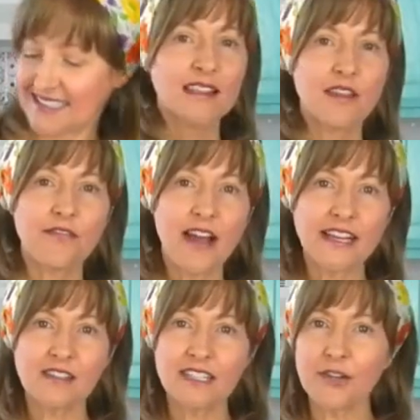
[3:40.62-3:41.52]
The
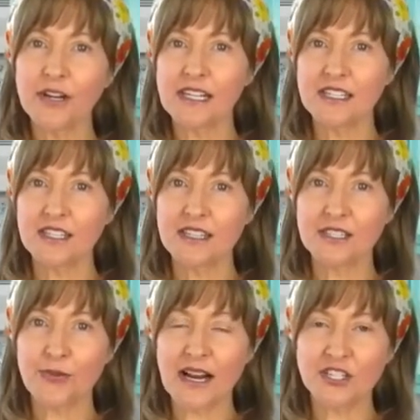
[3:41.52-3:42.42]
final ingredient to
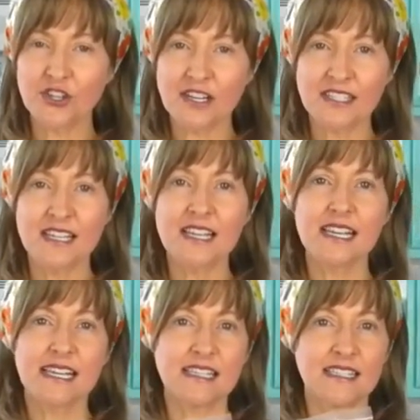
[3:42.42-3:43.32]
this ranch dressing
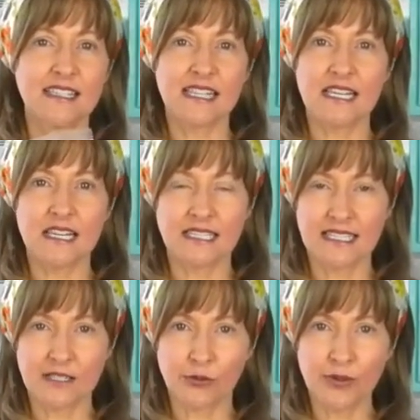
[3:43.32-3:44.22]
is the
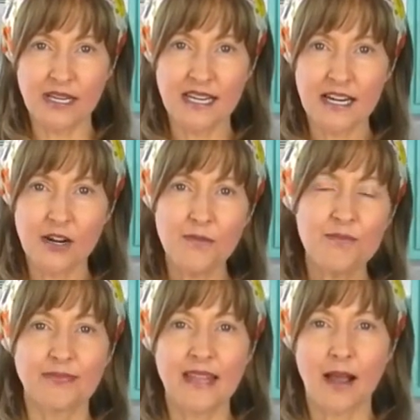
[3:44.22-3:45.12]
dill weed here.
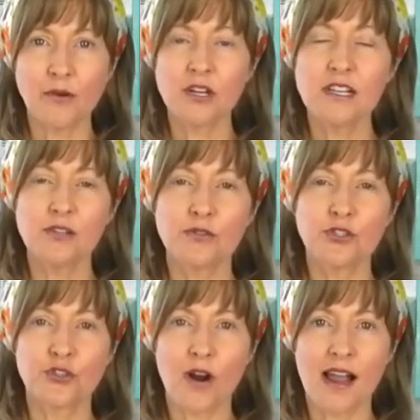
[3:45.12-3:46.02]
Now I'm going to use
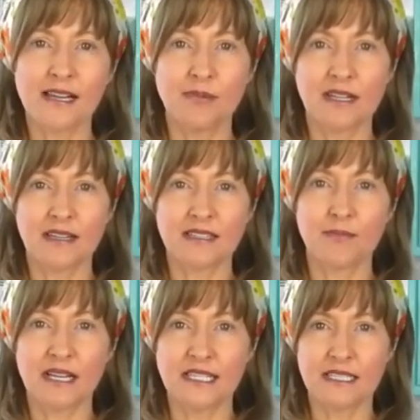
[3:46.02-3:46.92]
dried because
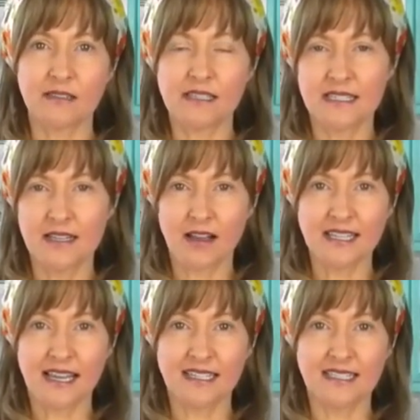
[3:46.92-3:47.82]
my dill is not
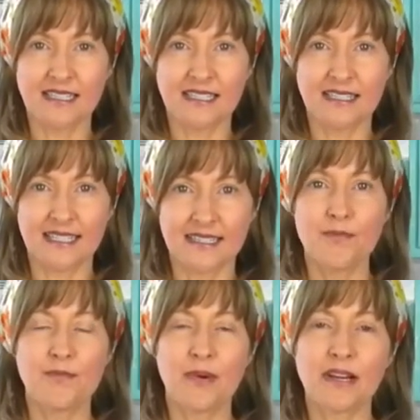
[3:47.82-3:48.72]
yet in season.
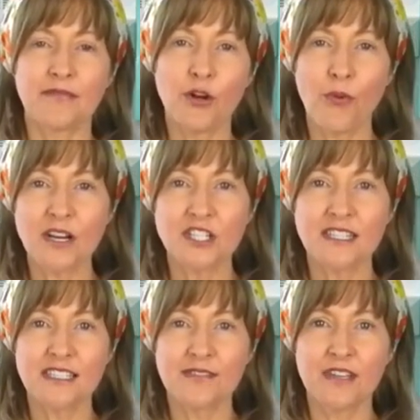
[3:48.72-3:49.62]
But if you're watching
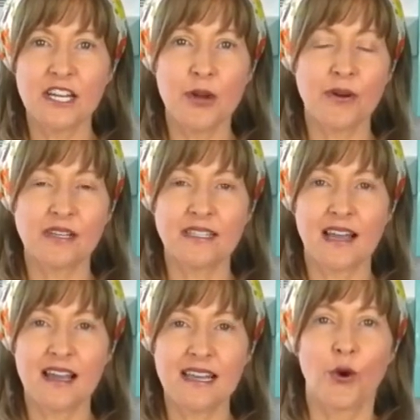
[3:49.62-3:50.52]
this video at a
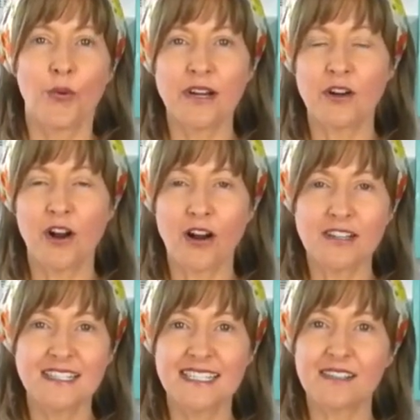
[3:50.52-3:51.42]
time where your
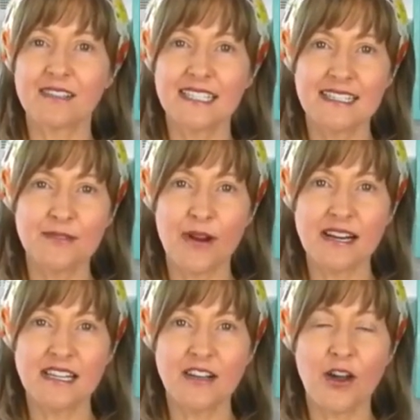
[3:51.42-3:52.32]
garden dill is ready
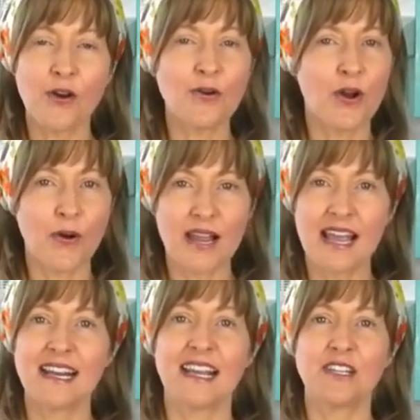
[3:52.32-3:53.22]
to go, go
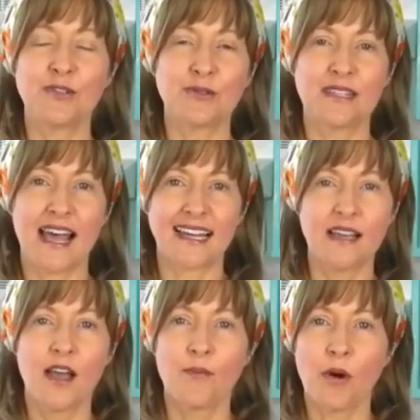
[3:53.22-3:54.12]
ahead and use that.
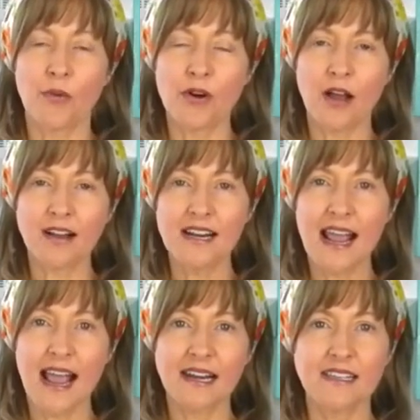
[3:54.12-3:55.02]
But we're not going to
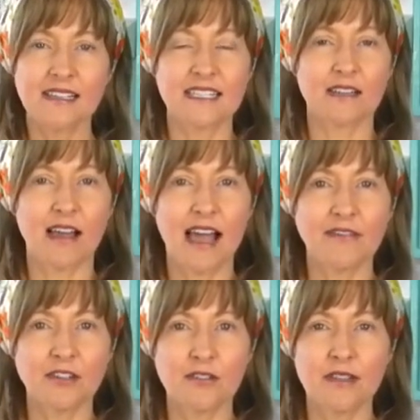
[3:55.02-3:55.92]
add it until
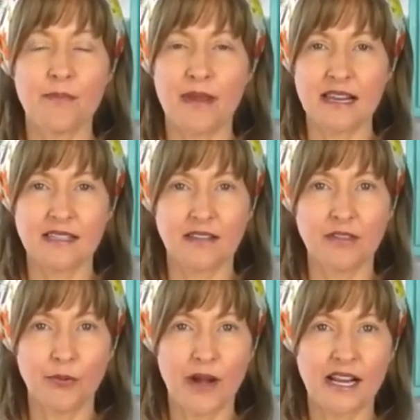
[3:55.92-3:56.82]
after the base of
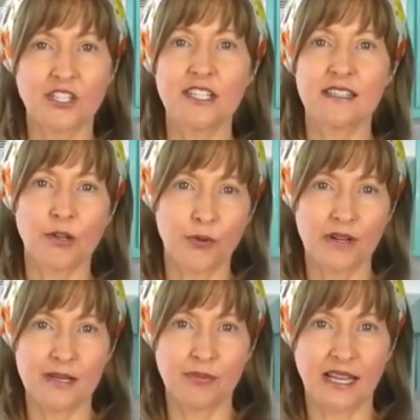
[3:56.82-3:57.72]
the ranch is
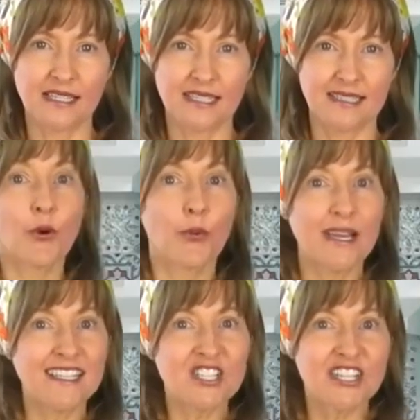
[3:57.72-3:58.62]
already blended,
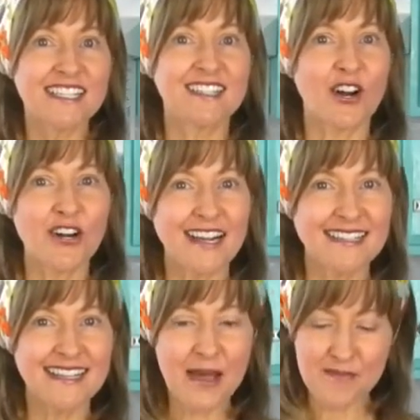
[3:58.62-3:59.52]
which is our next
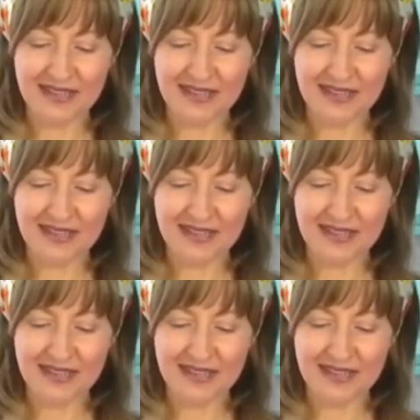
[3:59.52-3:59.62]
step.